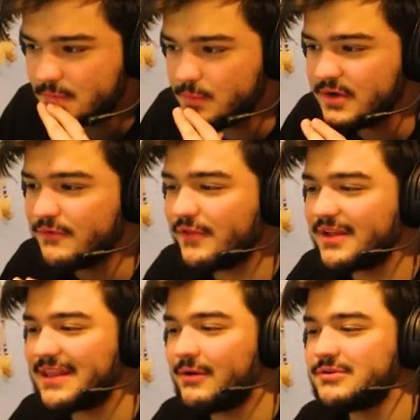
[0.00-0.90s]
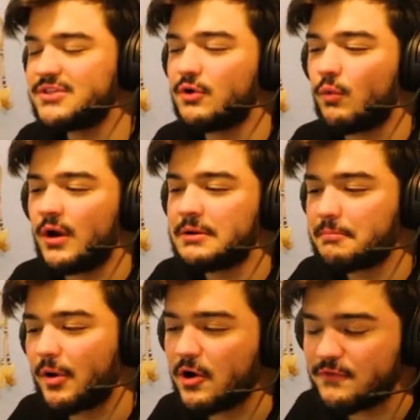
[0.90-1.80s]
What if, like, that was the
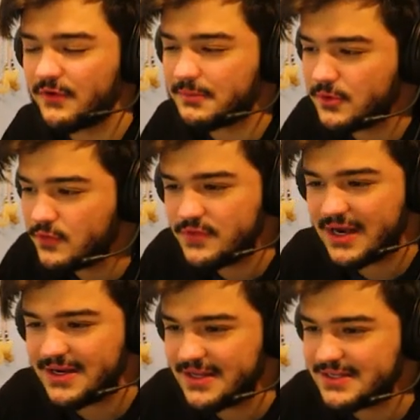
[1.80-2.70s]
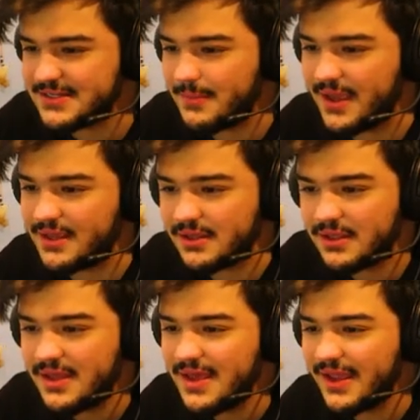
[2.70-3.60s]
one perfect move that I needed to make,
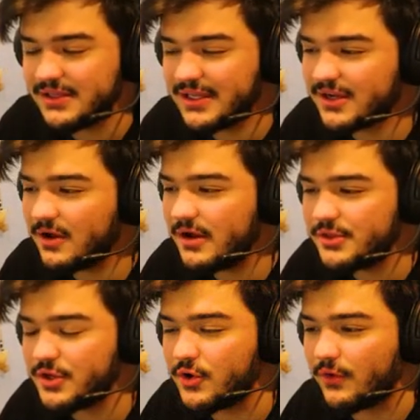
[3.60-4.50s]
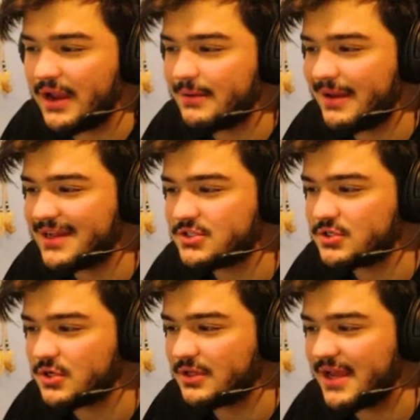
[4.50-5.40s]
and like all the
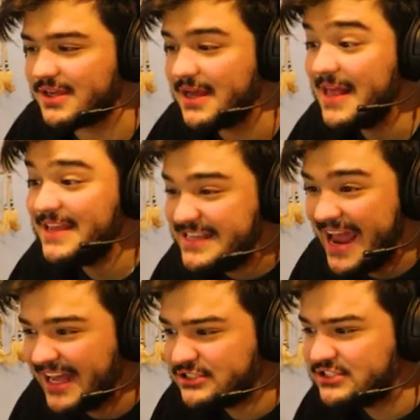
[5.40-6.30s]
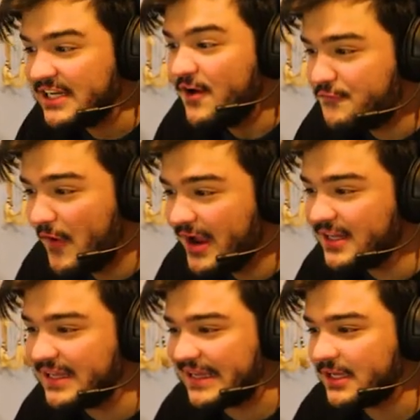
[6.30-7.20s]
grandmasters are like, yes, finally.